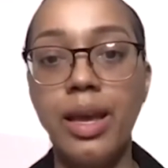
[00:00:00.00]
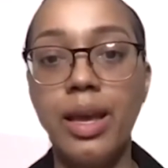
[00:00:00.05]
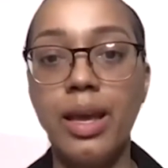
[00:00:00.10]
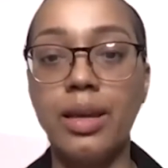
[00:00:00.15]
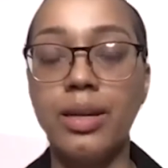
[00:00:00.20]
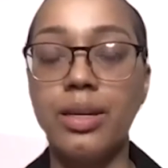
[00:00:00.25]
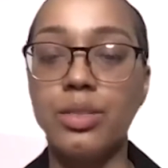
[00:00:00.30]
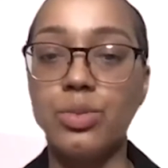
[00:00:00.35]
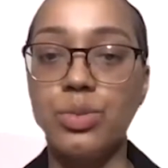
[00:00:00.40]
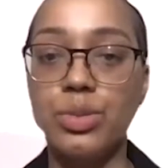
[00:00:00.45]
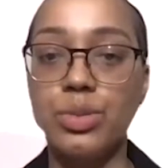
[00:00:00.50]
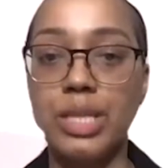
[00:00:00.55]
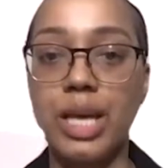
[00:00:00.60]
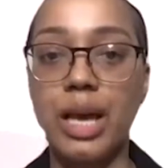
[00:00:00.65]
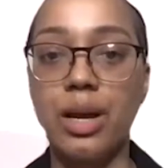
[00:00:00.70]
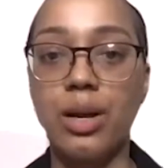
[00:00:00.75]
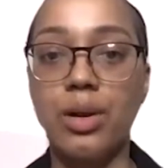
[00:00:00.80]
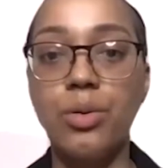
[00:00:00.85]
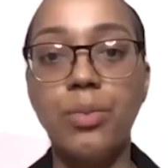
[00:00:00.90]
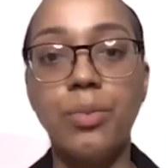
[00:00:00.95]
And this was
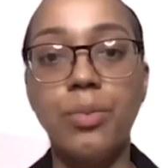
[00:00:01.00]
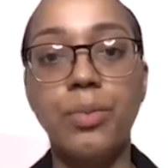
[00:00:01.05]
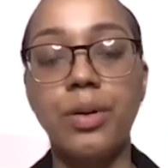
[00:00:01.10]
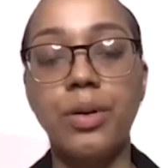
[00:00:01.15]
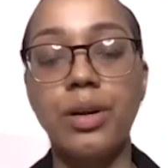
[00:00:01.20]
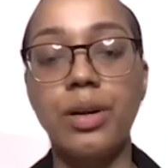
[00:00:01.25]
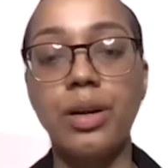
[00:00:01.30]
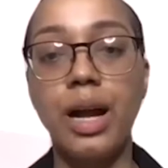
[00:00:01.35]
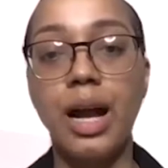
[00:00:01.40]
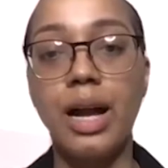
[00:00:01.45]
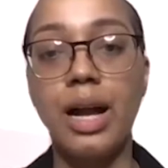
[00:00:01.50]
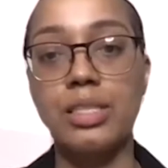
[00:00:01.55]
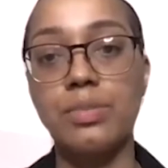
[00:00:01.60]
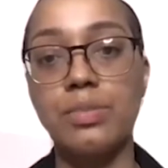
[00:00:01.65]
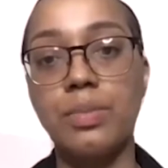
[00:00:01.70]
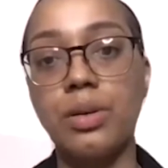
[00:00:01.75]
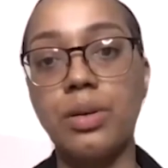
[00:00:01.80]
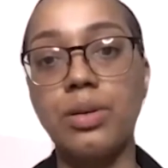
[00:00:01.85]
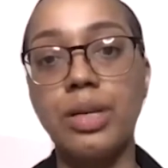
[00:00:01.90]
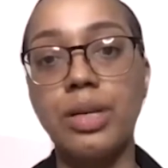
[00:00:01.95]
at Cooper
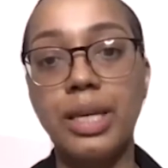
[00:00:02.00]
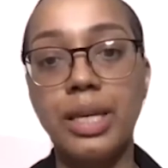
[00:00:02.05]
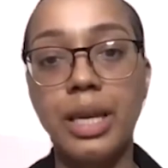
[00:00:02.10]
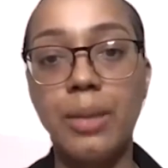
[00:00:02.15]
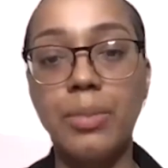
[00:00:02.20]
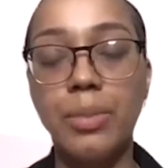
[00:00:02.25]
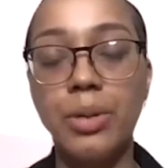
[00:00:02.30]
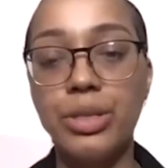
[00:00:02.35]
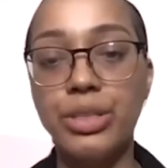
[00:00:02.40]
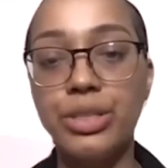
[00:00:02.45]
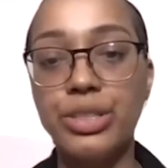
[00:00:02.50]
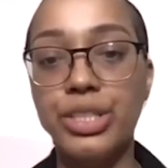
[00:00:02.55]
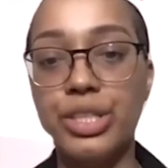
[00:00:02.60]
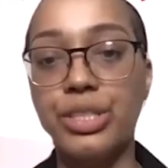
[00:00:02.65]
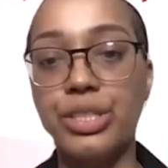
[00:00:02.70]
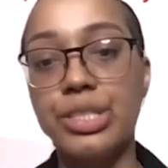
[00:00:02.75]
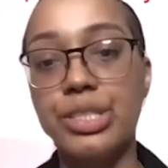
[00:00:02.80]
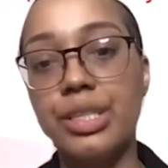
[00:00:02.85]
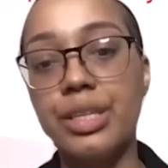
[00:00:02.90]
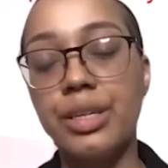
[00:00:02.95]
Hospital in Camden, New
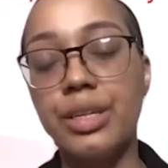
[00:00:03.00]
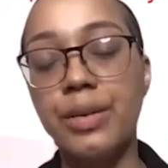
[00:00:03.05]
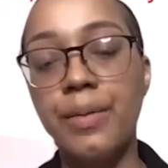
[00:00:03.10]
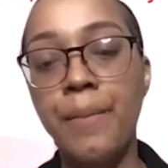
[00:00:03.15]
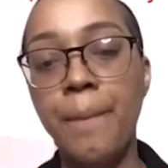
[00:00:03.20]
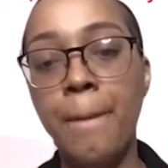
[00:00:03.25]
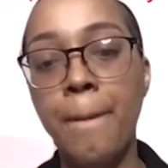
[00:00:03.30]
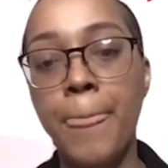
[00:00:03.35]
Jersey.